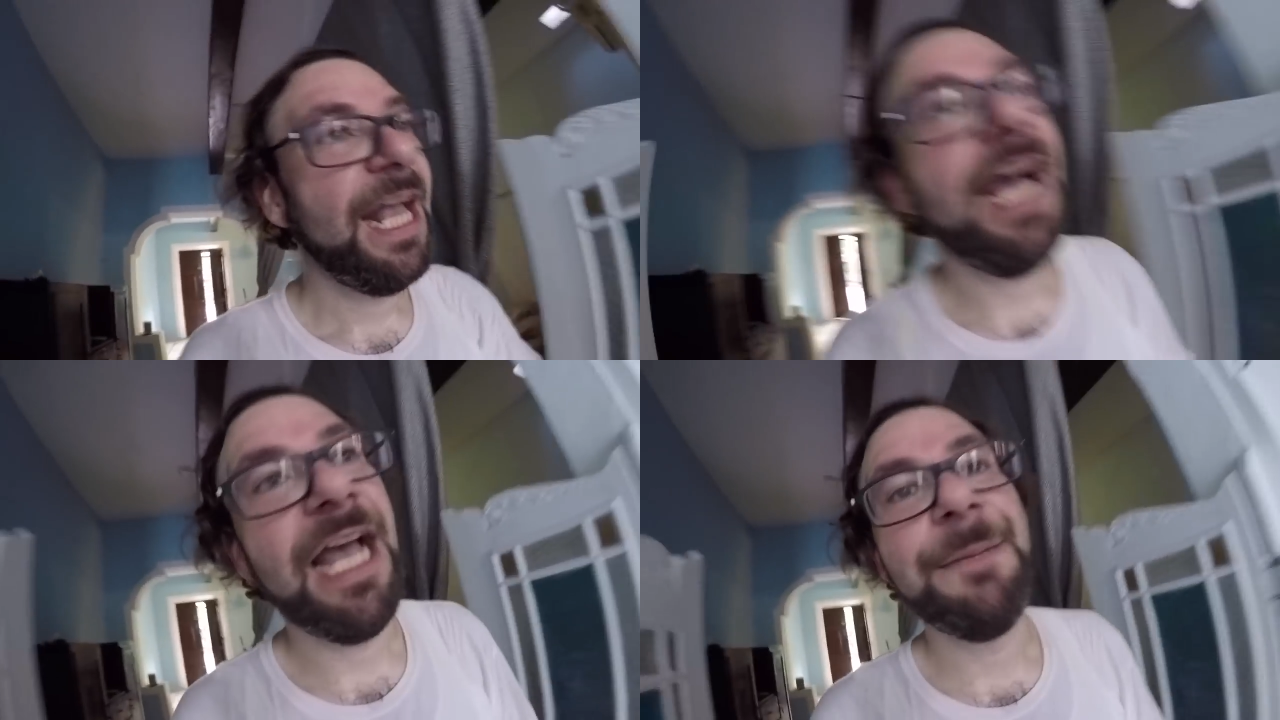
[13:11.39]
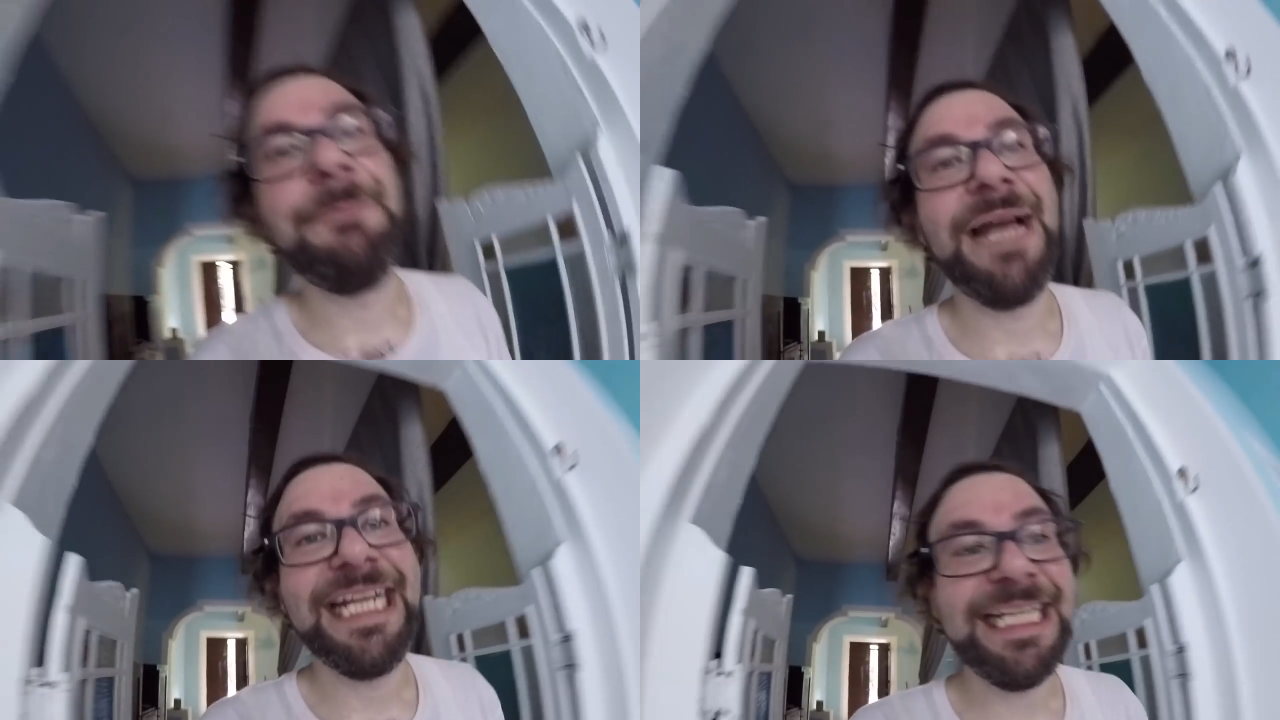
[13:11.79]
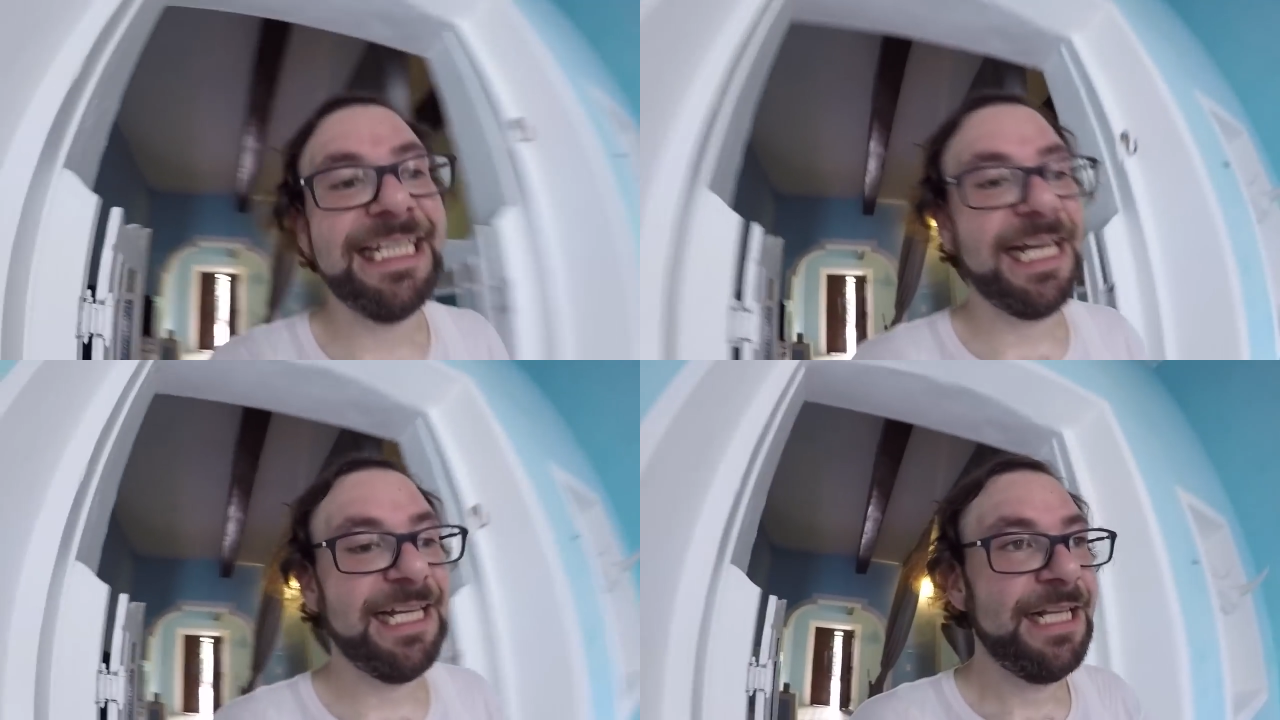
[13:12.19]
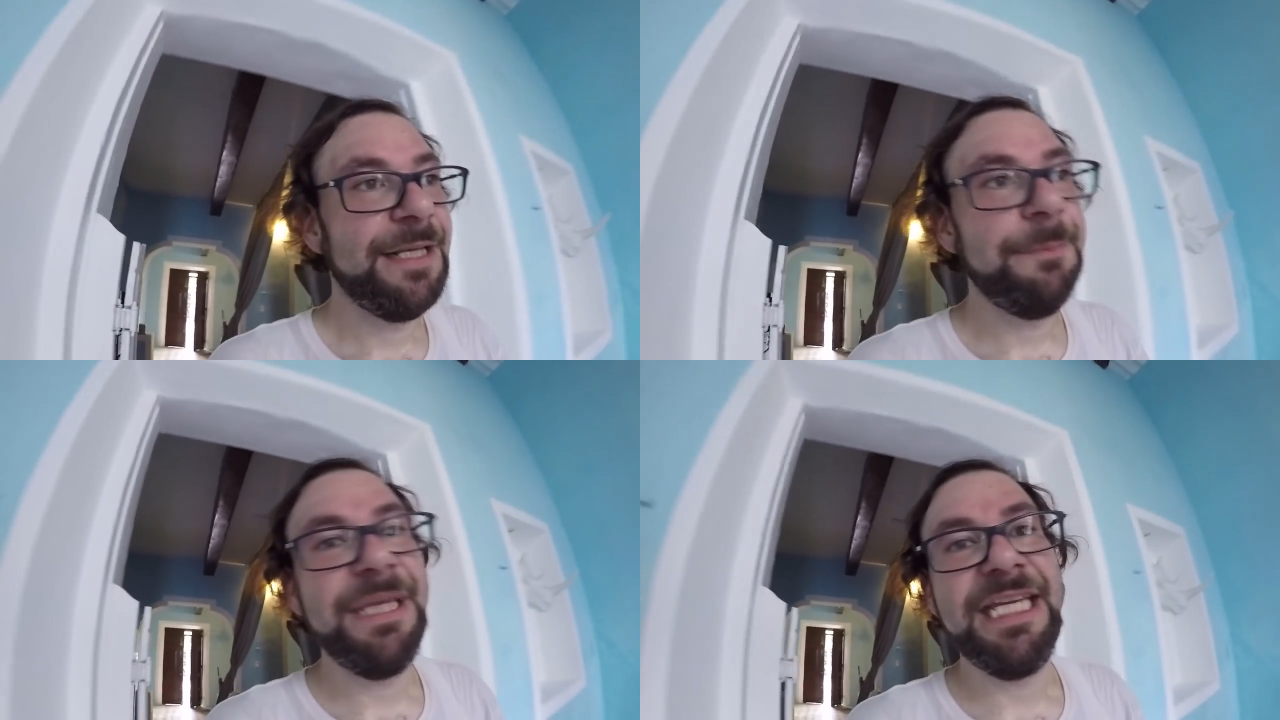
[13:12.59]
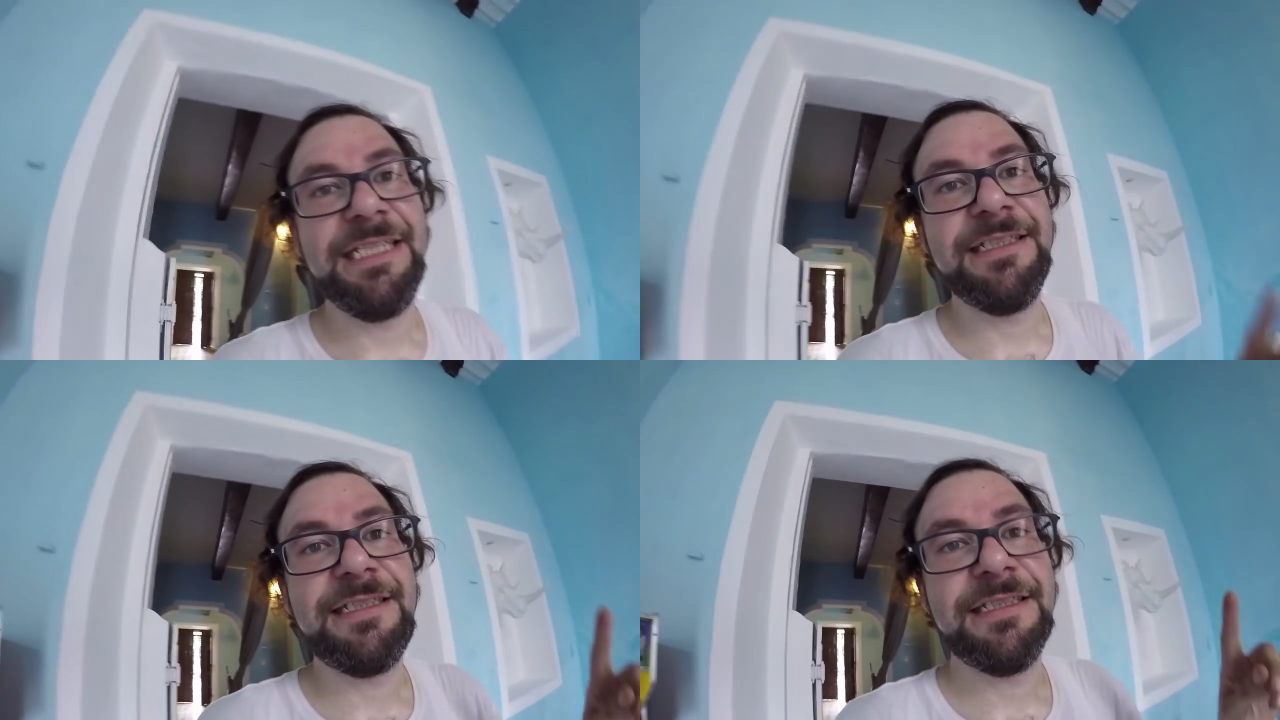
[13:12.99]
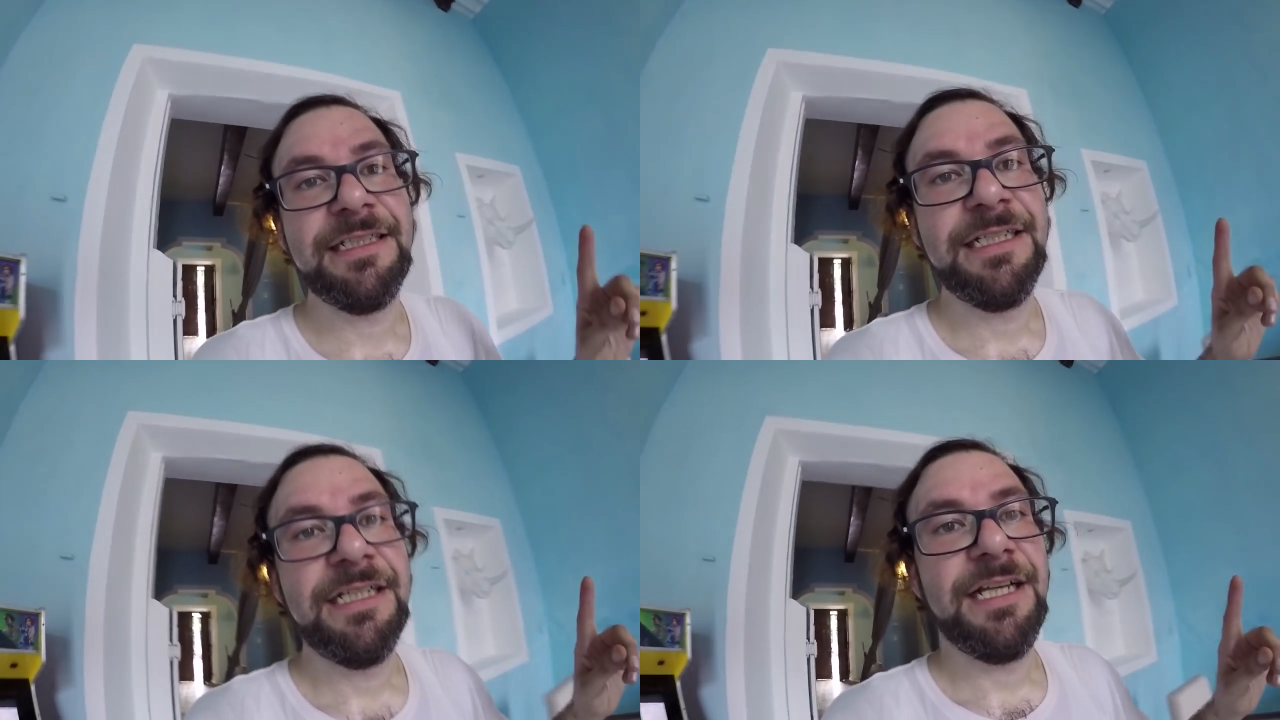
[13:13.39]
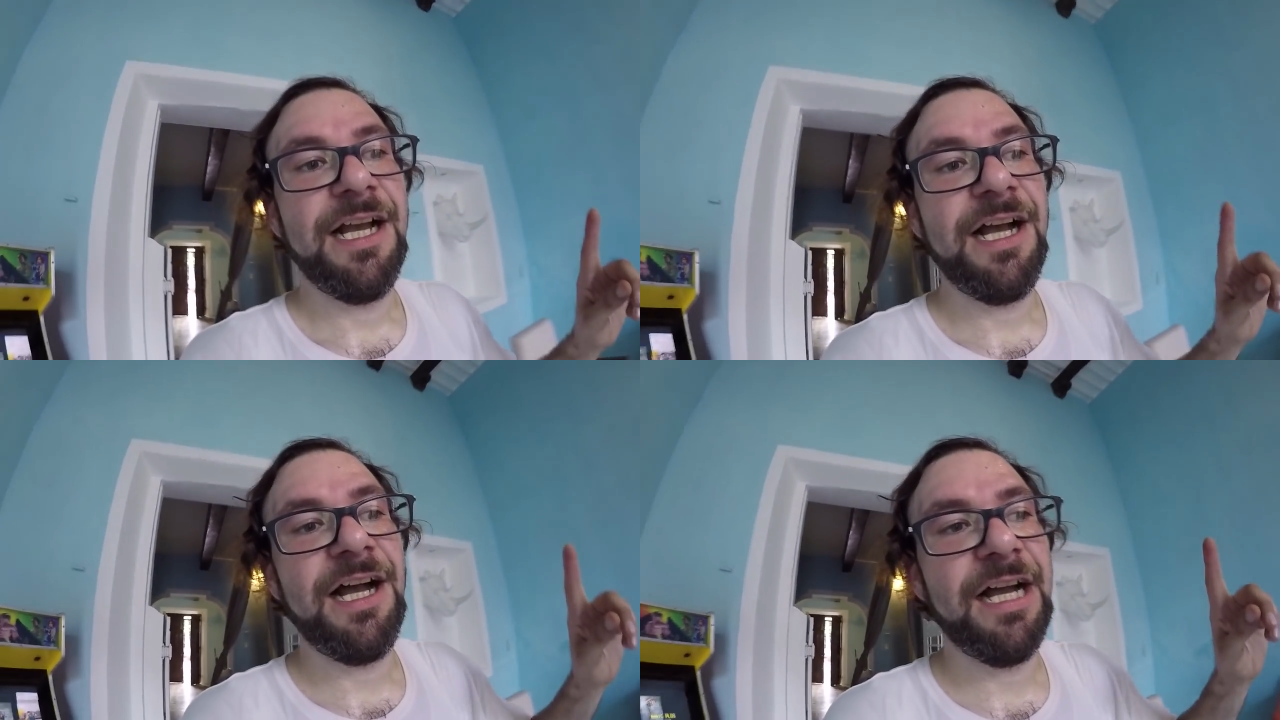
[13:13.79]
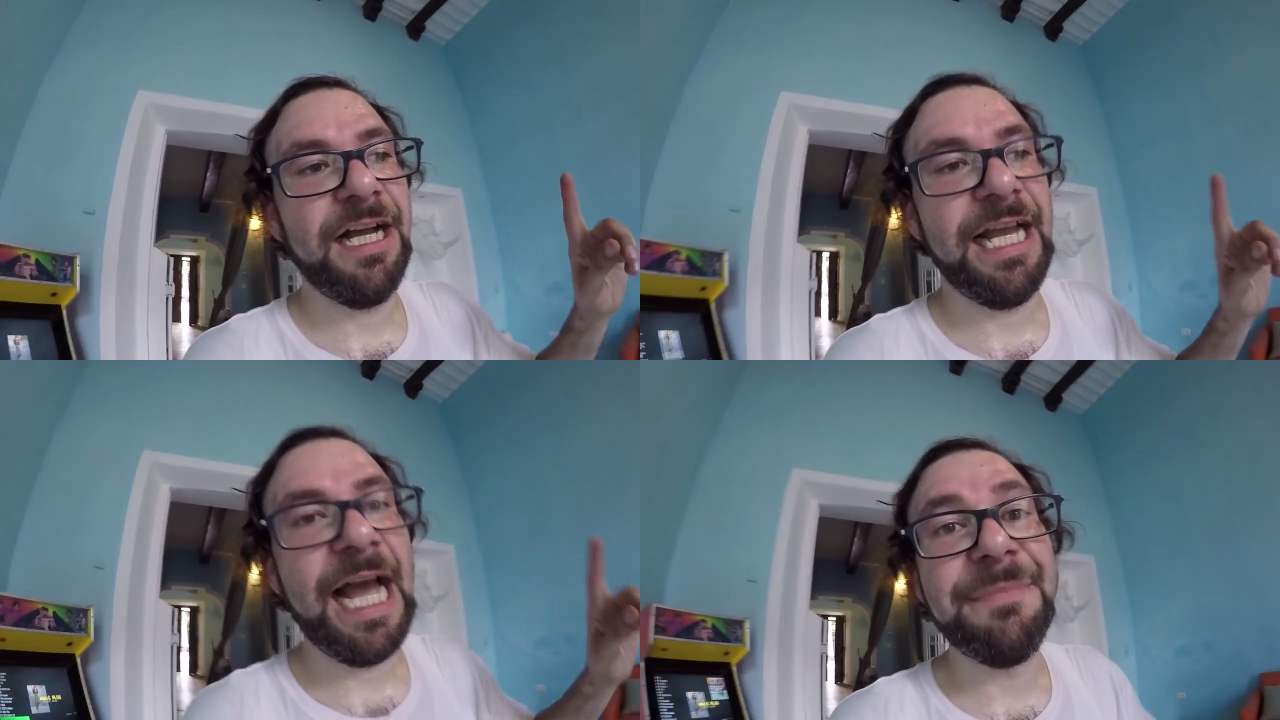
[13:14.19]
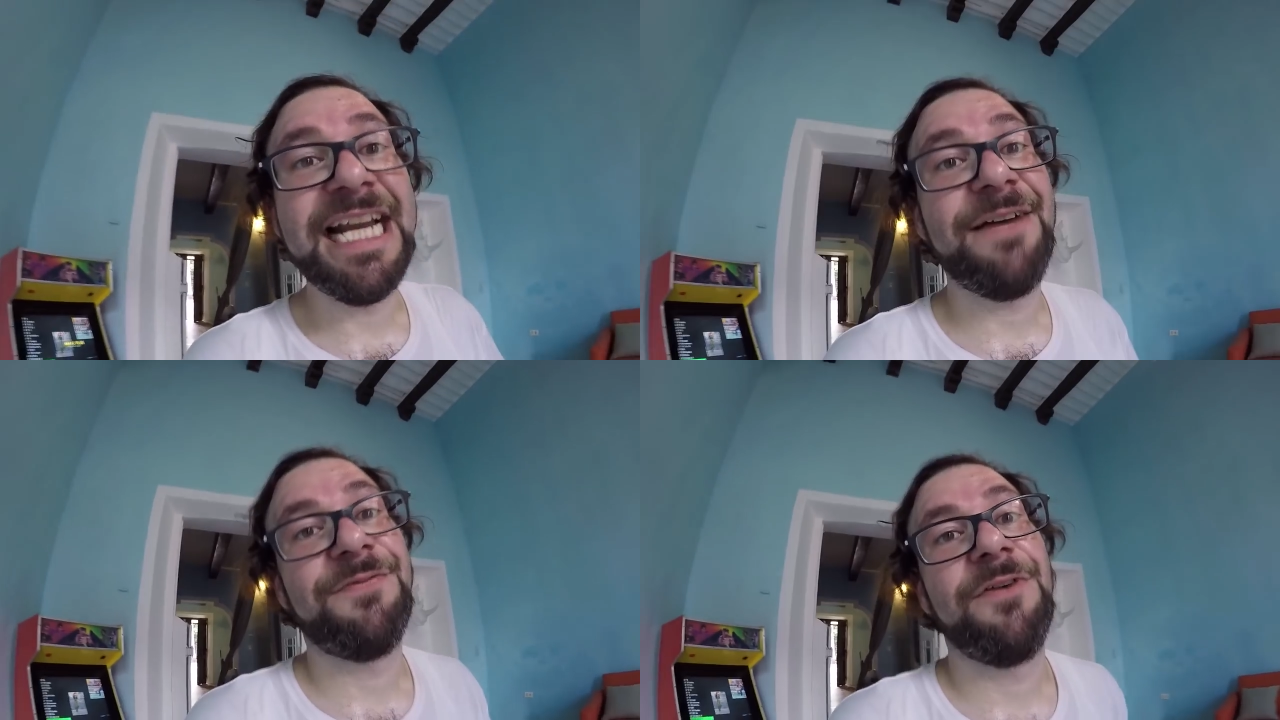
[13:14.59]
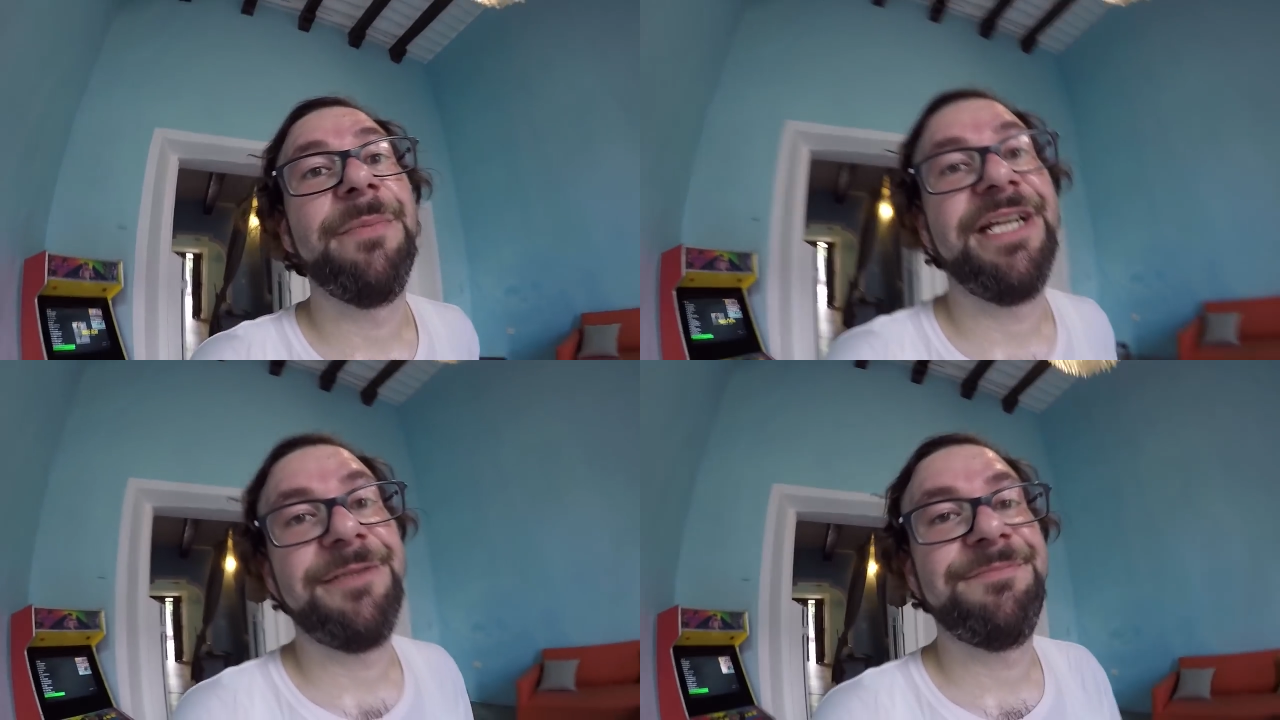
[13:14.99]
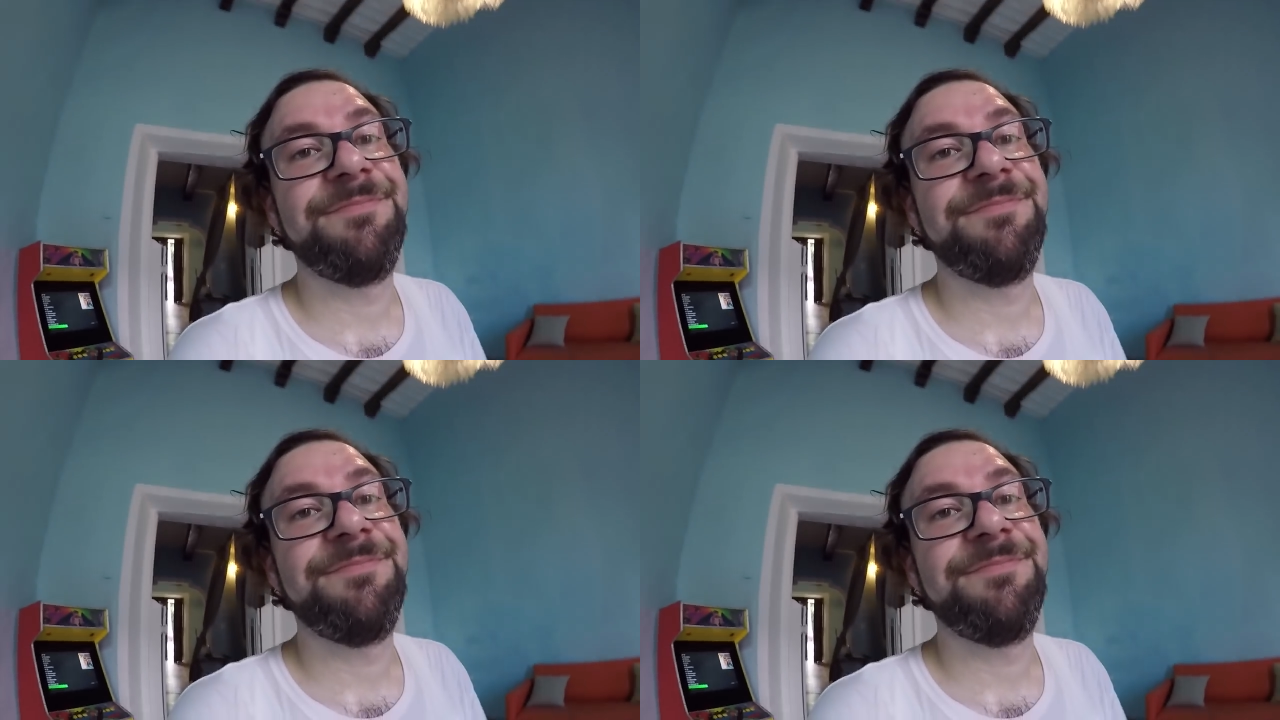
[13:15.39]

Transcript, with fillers: uh, and Merida means uh, I'm not from here.